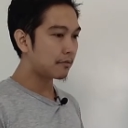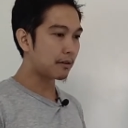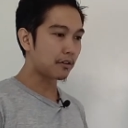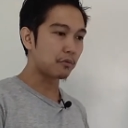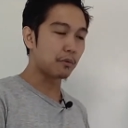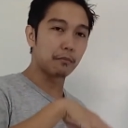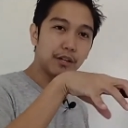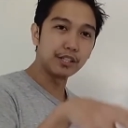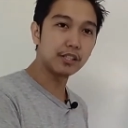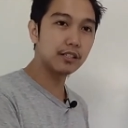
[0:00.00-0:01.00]
merong mga
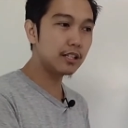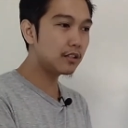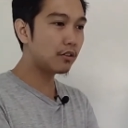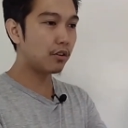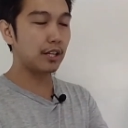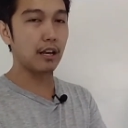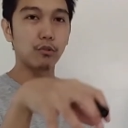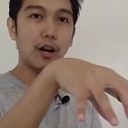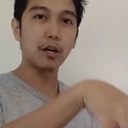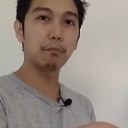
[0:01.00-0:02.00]
branches dito, they have
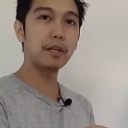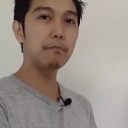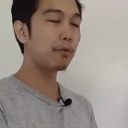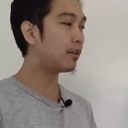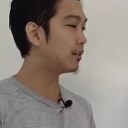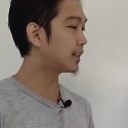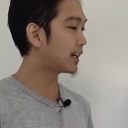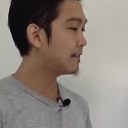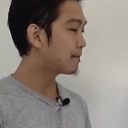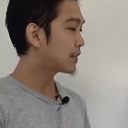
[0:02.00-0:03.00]
to hire people,
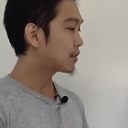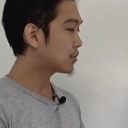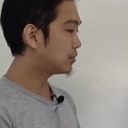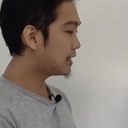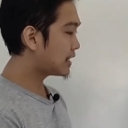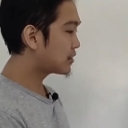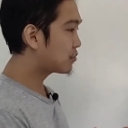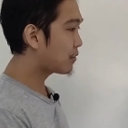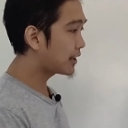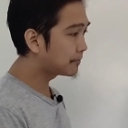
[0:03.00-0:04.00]
okay? So that's
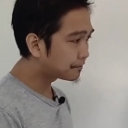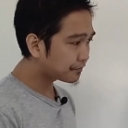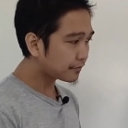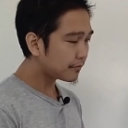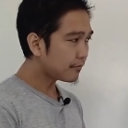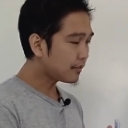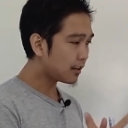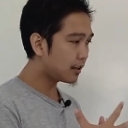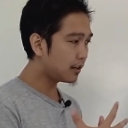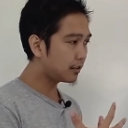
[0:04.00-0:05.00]
why,
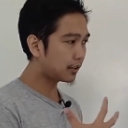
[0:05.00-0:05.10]
uh,